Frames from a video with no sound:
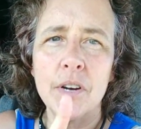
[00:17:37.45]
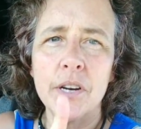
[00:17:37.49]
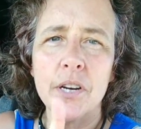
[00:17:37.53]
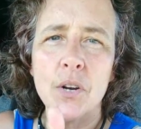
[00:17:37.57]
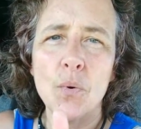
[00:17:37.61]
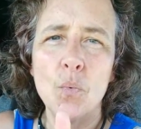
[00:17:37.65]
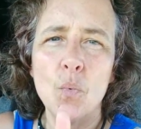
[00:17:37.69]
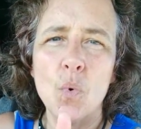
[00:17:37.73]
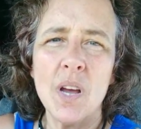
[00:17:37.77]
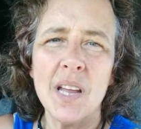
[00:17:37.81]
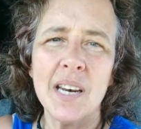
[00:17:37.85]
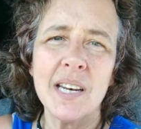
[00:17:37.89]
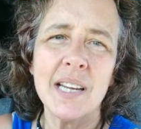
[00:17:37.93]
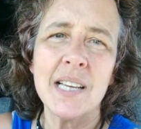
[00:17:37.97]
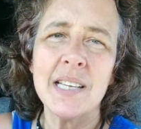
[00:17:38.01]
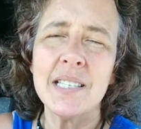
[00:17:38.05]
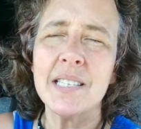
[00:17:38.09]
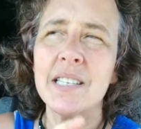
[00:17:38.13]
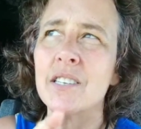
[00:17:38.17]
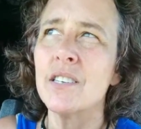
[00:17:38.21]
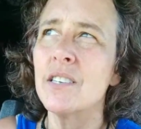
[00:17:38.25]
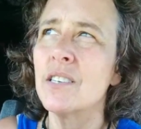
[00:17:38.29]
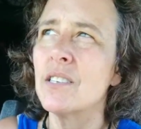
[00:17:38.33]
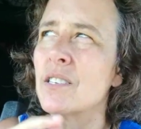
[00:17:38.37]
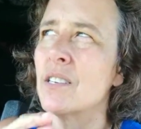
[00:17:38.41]
into one because
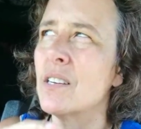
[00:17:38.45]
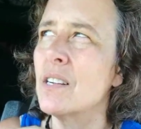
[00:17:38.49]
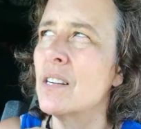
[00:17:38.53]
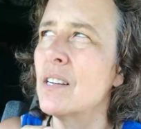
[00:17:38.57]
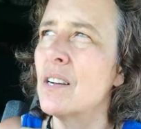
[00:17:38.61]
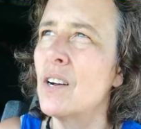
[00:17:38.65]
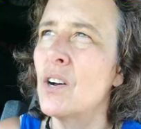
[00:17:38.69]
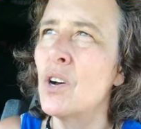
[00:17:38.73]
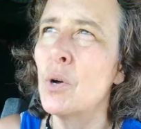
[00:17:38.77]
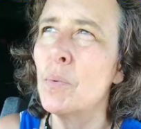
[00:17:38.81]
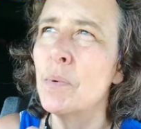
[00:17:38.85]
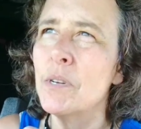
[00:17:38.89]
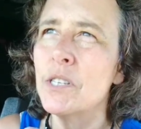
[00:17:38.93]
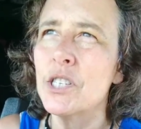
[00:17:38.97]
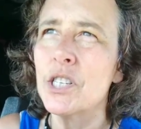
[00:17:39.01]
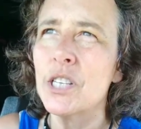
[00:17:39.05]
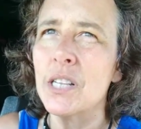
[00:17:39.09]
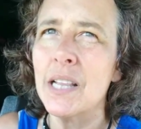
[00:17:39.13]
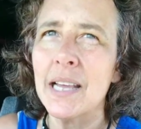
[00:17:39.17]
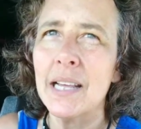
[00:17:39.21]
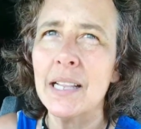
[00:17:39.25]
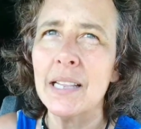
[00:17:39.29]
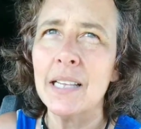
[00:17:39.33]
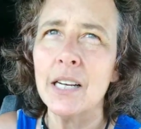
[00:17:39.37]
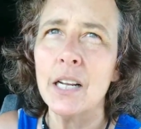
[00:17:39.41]
they're a whole bunch of
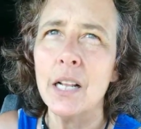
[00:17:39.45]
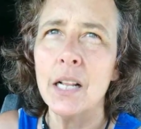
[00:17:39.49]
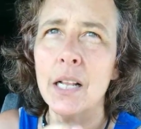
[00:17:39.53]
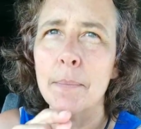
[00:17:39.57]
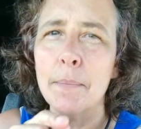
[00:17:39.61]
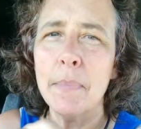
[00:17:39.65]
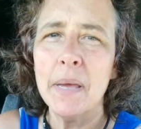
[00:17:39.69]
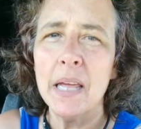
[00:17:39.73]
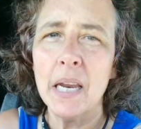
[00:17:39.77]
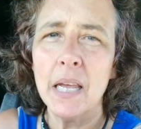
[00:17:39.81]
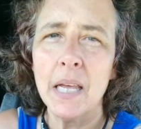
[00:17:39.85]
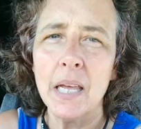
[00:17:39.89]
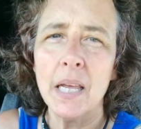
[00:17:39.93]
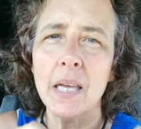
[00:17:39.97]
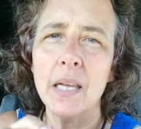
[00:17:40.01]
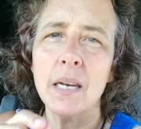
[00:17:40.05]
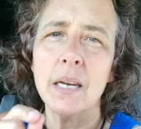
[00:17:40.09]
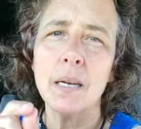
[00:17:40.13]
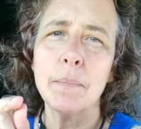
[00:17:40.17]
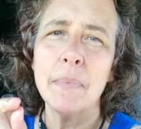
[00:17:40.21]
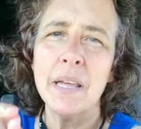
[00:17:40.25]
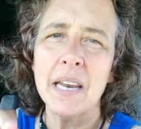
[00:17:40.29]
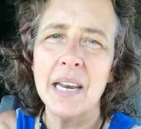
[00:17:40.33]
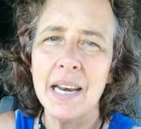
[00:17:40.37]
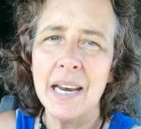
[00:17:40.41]
like little a minute,
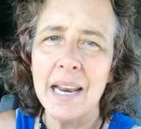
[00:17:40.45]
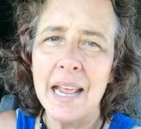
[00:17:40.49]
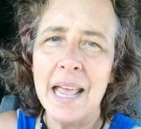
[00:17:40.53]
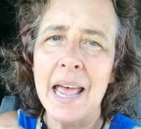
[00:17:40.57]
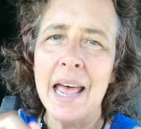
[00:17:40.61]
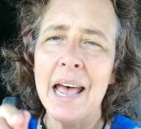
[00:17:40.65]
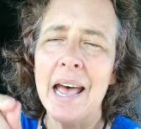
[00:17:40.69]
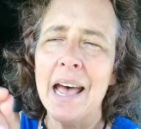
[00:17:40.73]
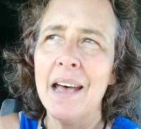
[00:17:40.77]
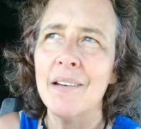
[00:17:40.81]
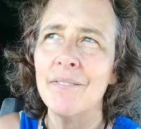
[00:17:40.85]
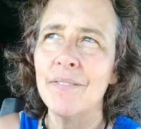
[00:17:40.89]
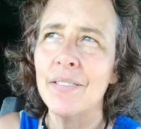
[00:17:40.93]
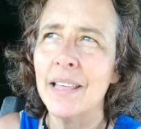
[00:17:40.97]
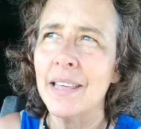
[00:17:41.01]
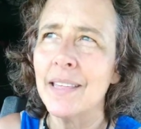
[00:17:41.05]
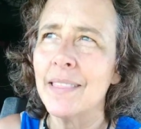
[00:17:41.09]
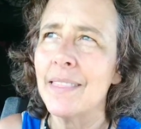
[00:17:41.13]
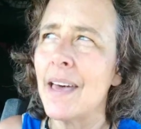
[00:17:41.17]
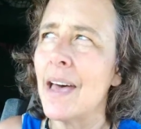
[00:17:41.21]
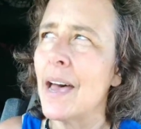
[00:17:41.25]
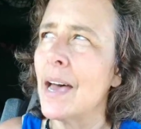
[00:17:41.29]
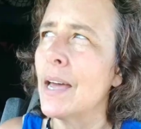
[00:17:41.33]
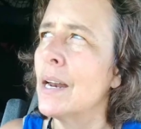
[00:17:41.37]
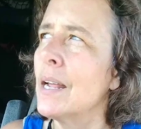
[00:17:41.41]
minute and a half like
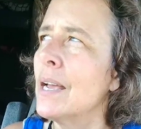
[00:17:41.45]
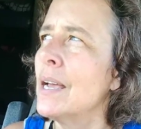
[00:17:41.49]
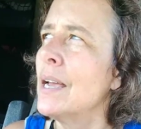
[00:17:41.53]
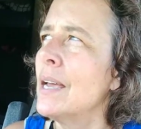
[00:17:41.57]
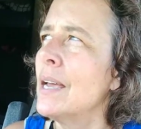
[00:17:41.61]
that.